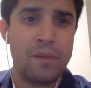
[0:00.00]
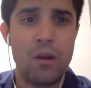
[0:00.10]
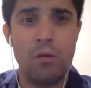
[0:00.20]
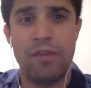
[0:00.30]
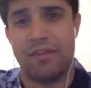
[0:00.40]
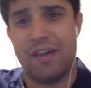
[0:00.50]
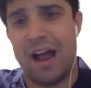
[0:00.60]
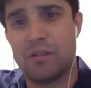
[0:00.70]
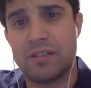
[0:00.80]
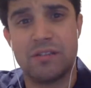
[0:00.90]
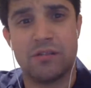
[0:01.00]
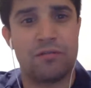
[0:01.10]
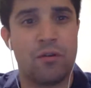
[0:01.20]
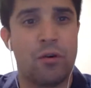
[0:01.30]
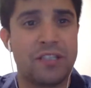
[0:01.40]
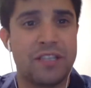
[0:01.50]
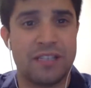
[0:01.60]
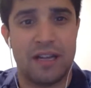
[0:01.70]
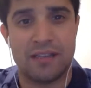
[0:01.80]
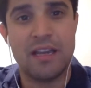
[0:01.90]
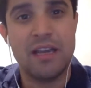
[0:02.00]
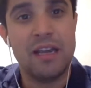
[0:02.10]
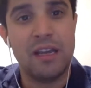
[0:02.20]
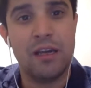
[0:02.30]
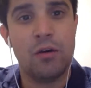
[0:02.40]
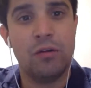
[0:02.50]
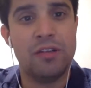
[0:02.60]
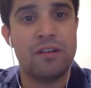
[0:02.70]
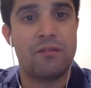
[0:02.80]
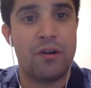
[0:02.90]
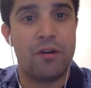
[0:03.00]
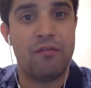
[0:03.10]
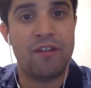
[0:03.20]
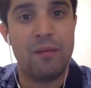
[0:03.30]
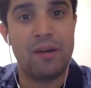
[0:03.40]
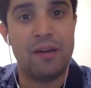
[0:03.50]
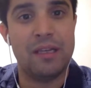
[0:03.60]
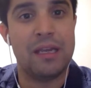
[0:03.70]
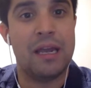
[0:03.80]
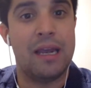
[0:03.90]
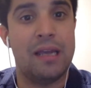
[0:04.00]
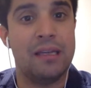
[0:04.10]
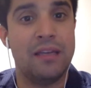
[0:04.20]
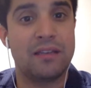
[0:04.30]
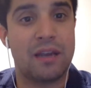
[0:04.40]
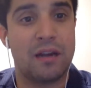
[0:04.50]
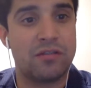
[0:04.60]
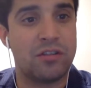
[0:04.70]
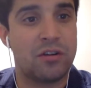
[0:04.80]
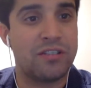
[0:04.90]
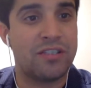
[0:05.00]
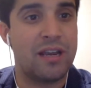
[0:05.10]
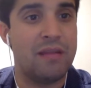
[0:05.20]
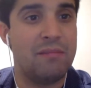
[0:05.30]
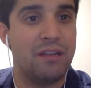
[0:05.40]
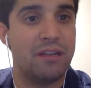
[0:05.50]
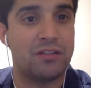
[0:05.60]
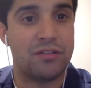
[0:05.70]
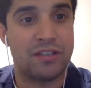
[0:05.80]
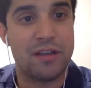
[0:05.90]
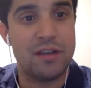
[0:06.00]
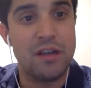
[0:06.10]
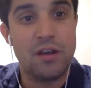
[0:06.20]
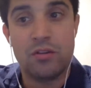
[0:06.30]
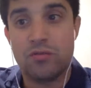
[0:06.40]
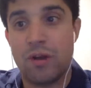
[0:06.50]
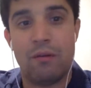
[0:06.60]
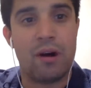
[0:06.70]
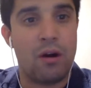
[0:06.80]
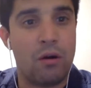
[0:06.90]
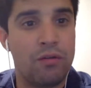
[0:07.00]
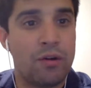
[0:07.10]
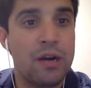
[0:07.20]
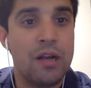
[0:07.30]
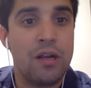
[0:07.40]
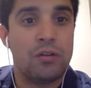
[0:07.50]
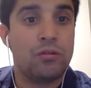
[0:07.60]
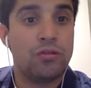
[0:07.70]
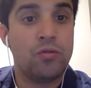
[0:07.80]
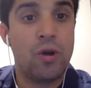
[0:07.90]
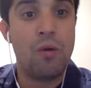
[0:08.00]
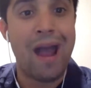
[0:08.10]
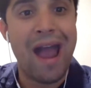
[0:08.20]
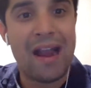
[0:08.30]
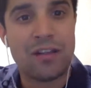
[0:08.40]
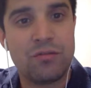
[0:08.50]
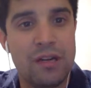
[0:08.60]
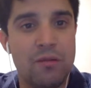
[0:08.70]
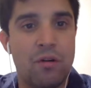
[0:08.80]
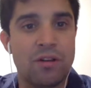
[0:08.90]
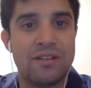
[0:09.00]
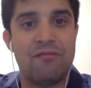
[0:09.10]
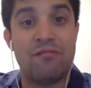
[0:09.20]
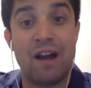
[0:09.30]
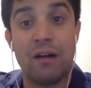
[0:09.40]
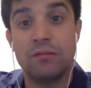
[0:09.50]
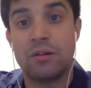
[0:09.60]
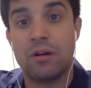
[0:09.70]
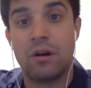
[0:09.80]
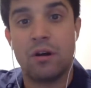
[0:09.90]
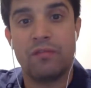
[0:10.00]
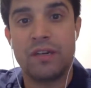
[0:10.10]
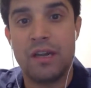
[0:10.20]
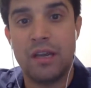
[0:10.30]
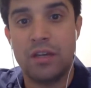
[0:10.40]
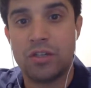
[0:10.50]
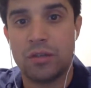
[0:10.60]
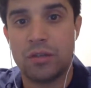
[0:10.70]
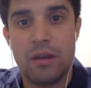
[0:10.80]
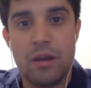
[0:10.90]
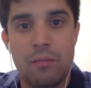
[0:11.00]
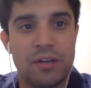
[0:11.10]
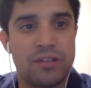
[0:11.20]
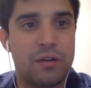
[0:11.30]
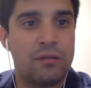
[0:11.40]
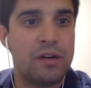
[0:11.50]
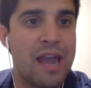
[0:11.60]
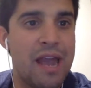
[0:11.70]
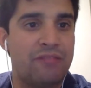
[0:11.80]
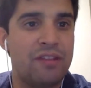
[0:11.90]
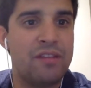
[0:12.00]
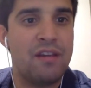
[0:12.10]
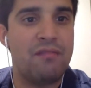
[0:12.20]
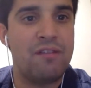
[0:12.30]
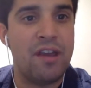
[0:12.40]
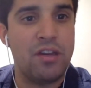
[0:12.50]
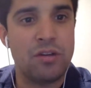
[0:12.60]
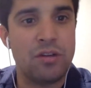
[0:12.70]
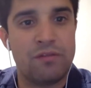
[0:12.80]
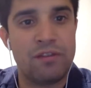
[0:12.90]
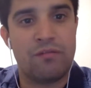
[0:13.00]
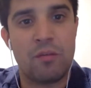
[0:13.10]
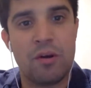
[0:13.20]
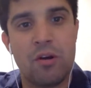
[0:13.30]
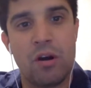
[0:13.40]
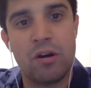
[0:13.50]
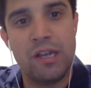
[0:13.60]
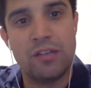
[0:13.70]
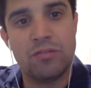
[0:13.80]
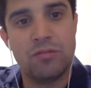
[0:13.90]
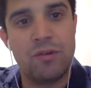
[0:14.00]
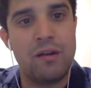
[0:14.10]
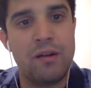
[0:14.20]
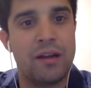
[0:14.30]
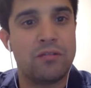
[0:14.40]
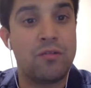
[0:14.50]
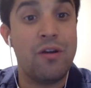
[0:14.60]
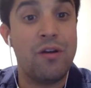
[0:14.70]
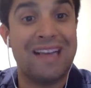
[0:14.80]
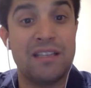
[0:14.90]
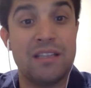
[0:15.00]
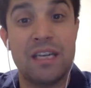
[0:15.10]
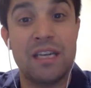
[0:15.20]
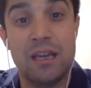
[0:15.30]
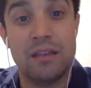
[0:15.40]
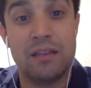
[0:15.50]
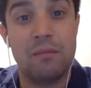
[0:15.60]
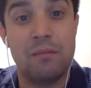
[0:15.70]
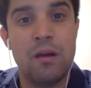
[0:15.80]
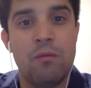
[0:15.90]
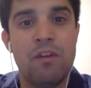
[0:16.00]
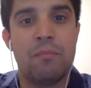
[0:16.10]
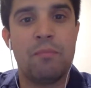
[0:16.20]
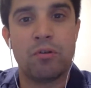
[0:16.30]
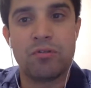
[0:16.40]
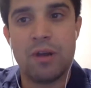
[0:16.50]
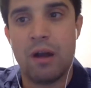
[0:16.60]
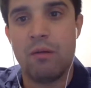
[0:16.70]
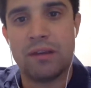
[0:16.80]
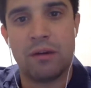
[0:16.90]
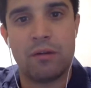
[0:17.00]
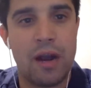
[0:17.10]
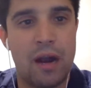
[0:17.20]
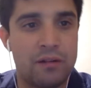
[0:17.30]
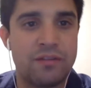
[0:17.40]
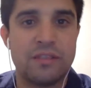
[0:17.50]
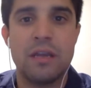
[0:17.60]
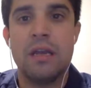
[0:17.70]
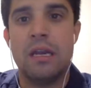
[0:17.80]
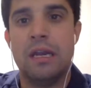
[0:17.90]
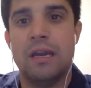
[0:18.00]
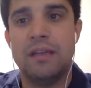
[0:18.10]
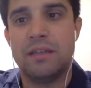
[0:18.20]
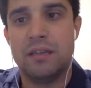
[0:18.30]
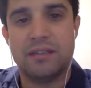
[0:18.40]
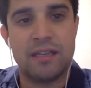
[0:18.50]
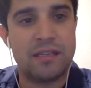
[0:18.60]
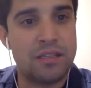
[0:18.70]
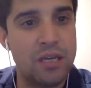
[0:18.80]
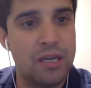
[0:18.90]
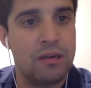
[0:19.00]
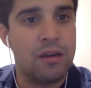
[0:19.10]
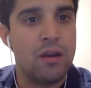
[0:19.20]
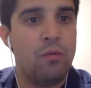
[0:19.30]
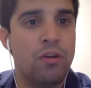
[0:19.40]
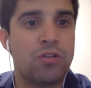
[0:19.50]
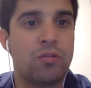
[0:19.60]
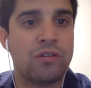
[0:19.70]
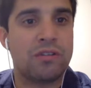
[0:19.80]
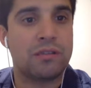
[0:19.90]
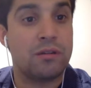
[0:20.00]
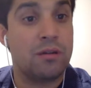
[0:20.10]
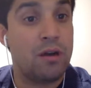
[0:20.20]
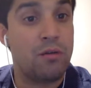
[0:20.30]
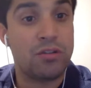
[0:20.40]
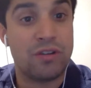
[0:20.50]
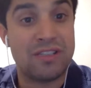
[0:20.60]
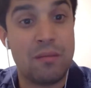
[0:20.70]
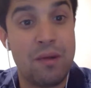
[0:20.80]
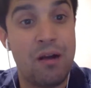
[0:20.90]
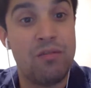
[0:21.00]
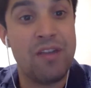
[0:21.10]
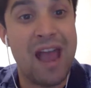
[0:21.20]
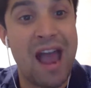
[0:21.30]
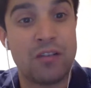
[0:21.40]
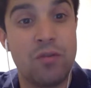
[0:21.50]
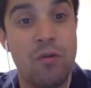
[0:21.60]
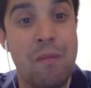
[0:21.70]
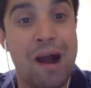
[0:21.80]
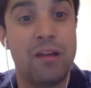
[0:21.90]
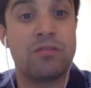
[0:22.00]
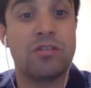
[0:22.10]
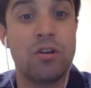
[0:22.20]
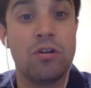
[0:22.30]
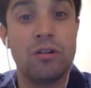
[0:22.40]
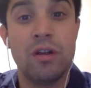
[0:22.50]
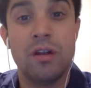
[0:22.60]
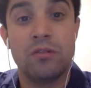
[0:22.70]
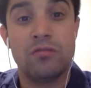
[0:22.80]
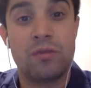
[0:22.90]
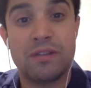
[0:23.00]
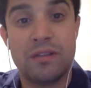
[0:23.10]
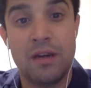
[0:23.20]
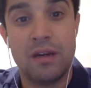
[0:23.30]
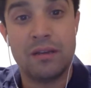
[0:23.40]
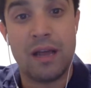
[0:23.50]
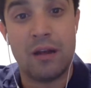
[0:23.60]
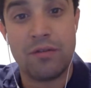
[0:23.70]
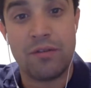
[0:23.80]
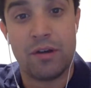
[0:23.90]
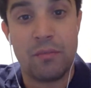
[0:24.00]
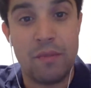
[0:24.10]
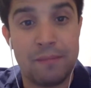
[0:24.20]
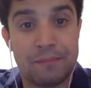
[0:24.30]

with thousands of courtesans, including the royal family and his counselors and ministers. To our author, Dom João actually was the founder of the nation, particularly after the elevation of the former colony to a united kingdom with Portugal and Algarves in 1816, which was somehow the actual milestone to Brazilian autonomy.